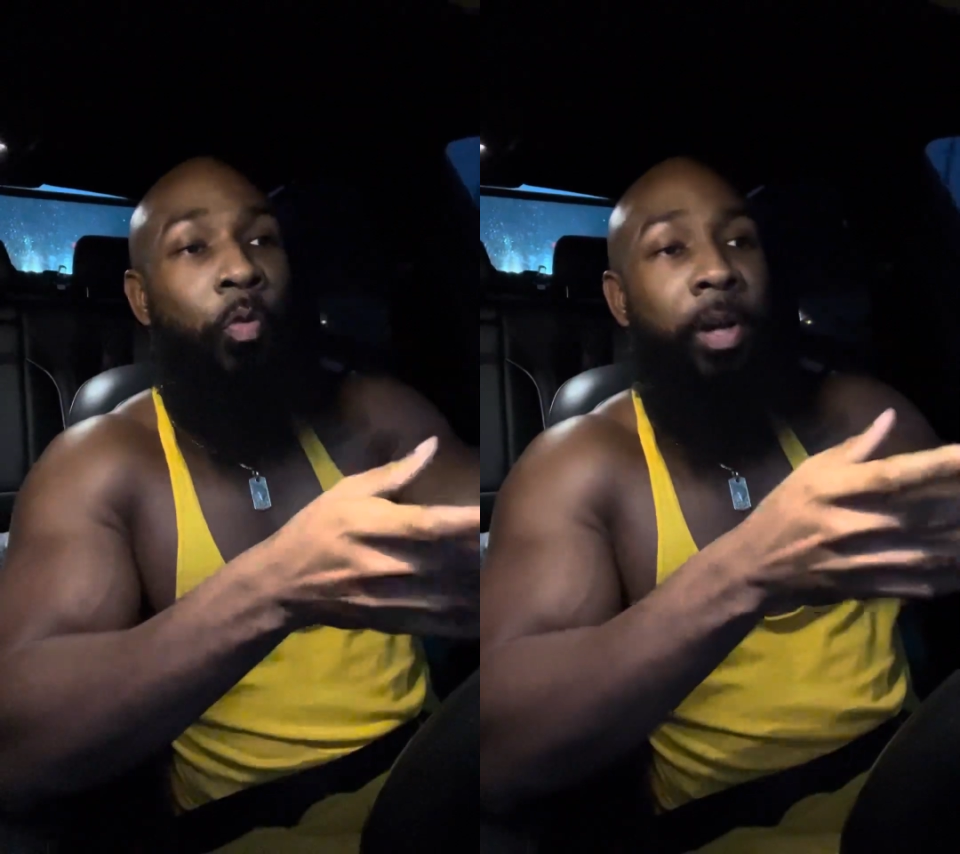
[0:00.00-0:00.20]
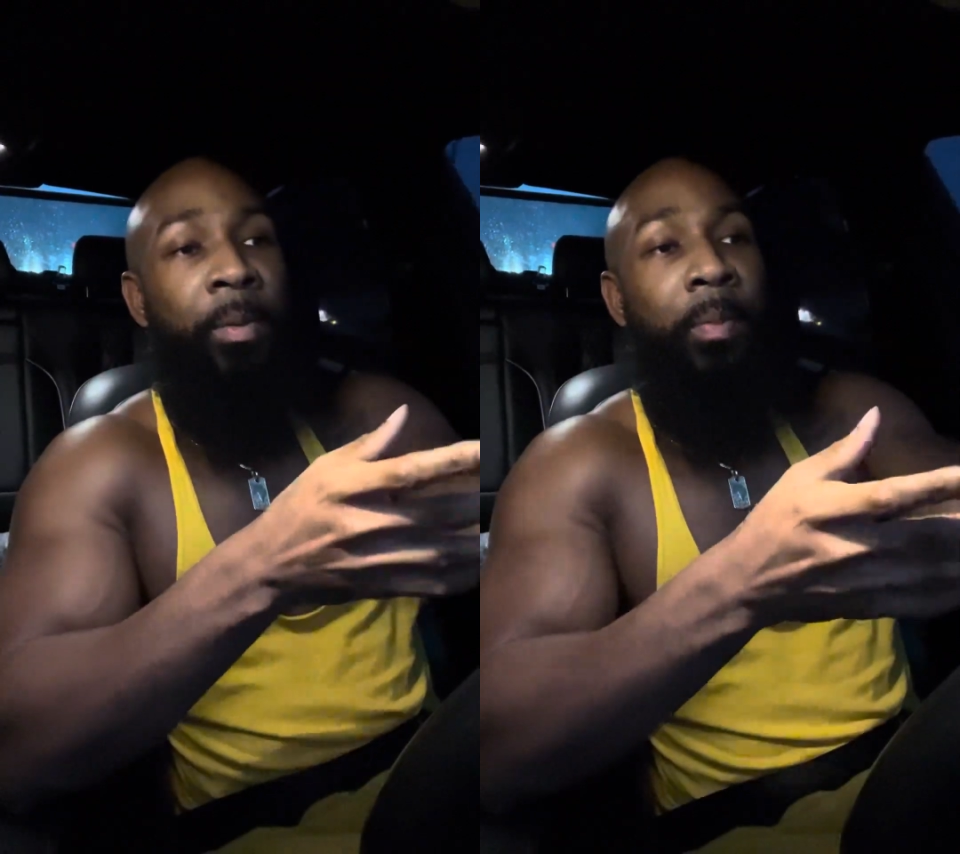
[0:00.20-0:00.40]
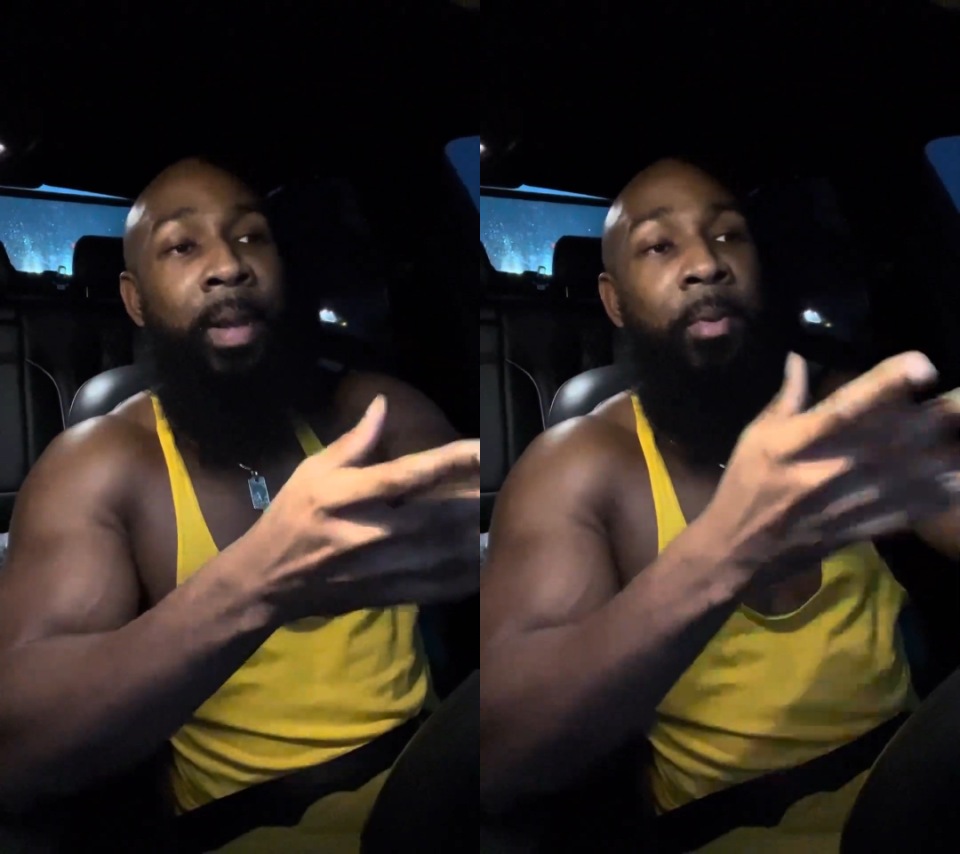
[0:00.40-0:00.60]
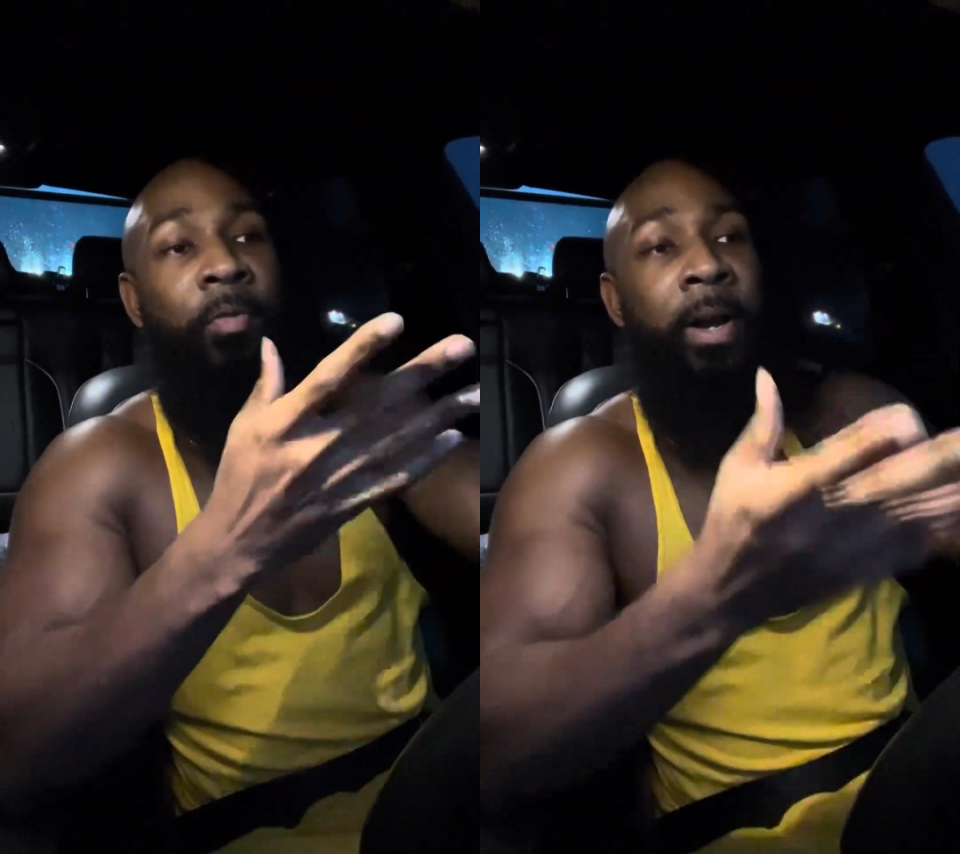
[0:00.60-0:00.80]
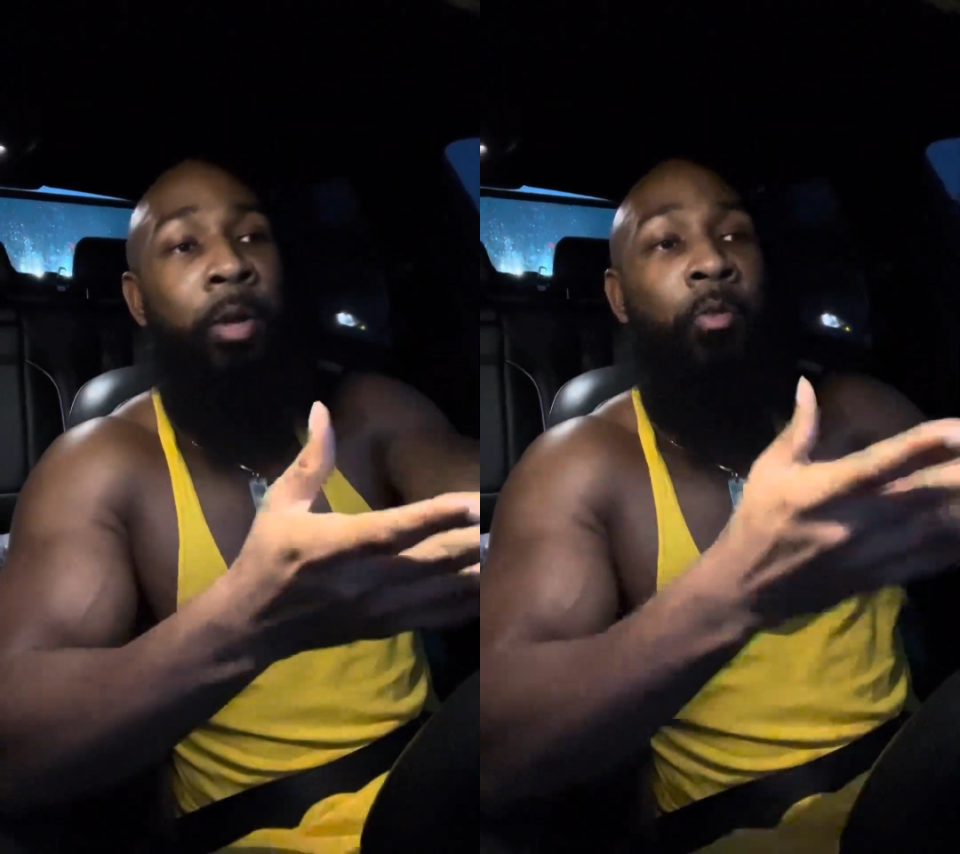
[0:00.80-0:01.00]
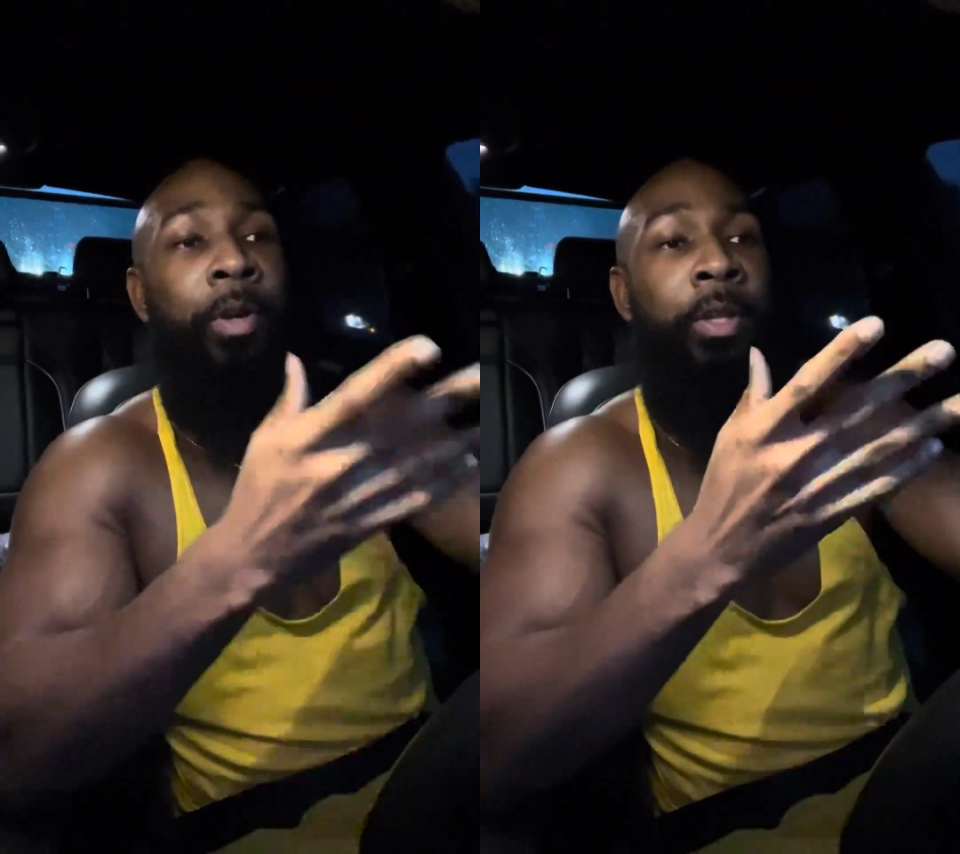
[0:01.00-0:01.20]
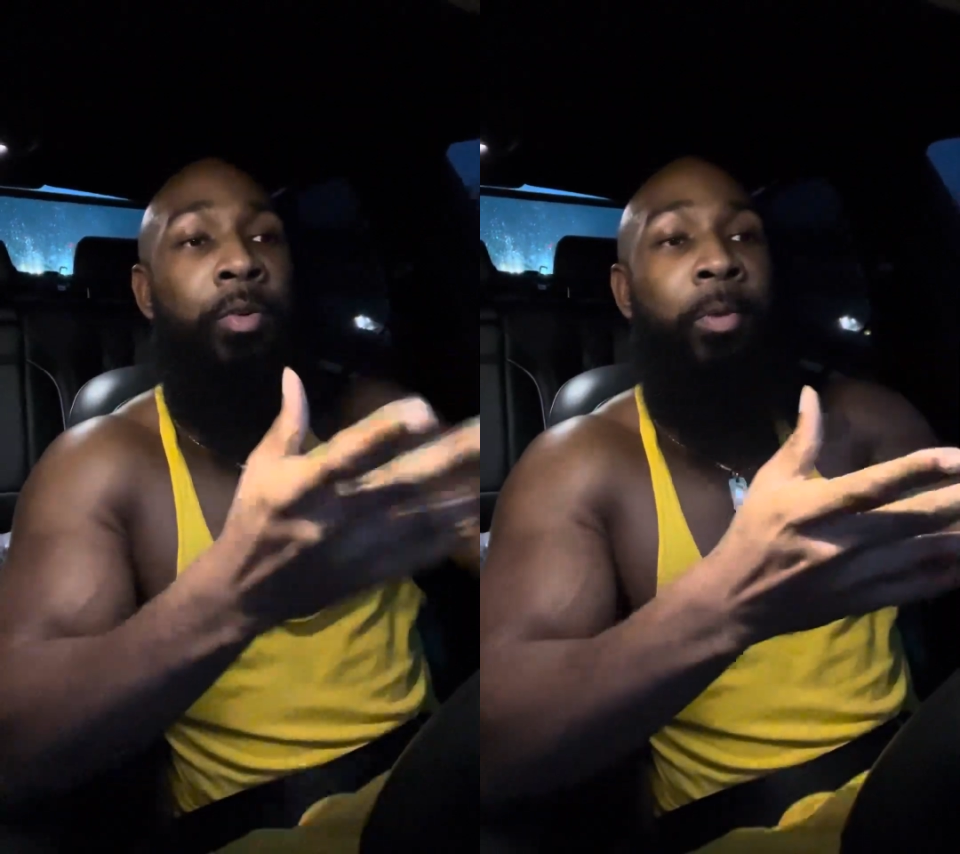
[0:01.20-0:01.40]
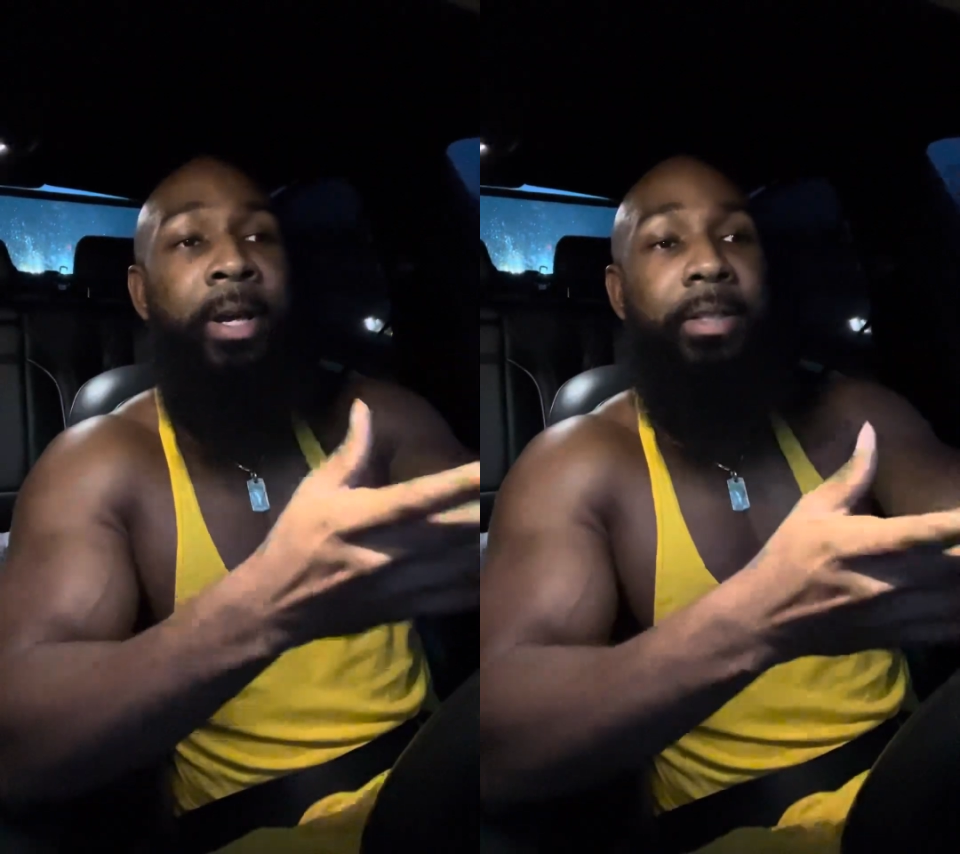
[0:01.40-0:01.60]
for him to be able to fight over in the
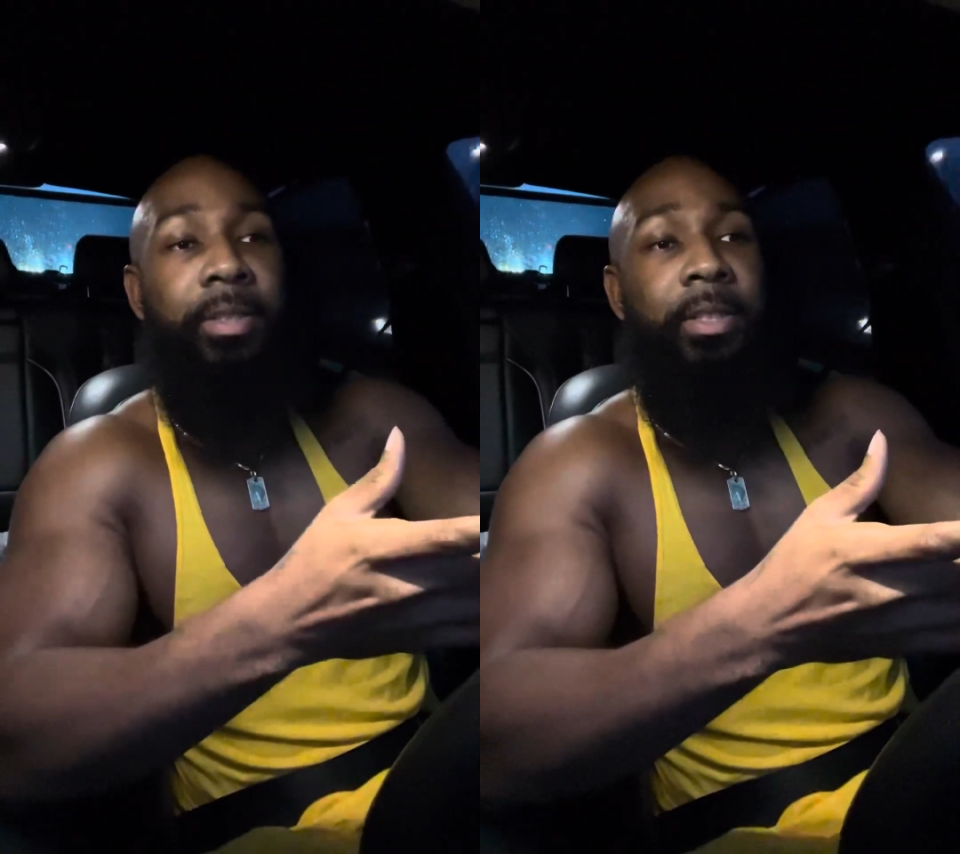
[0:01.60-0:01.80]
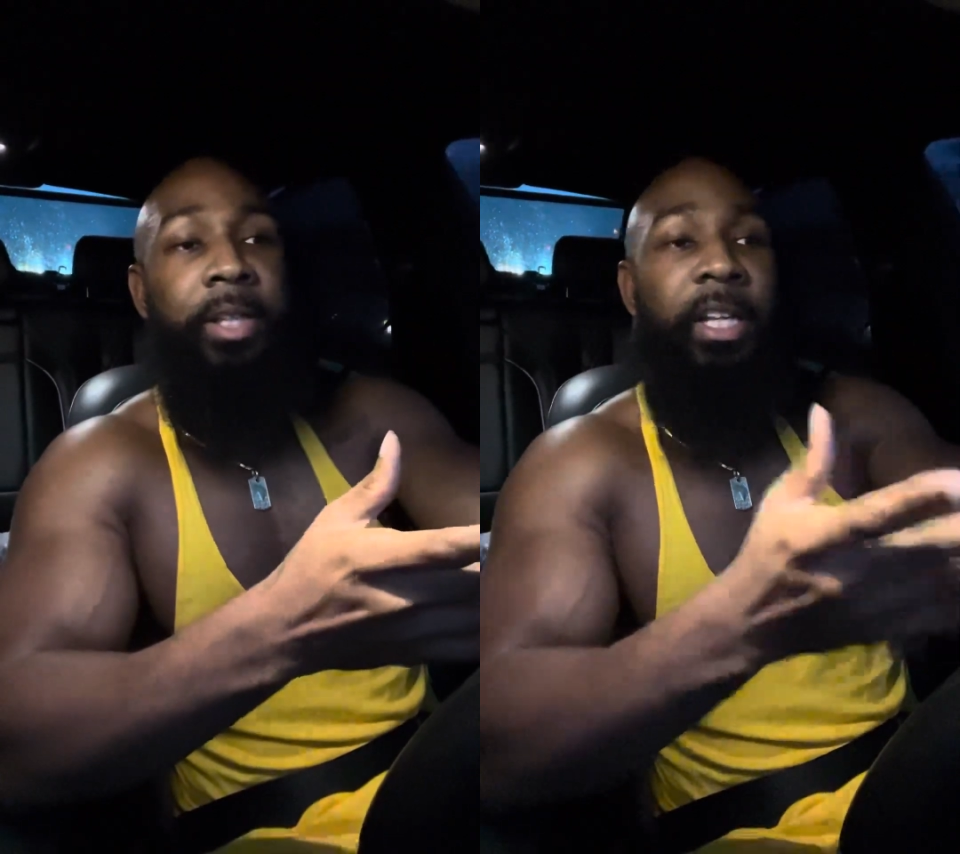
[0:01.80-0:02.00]
US,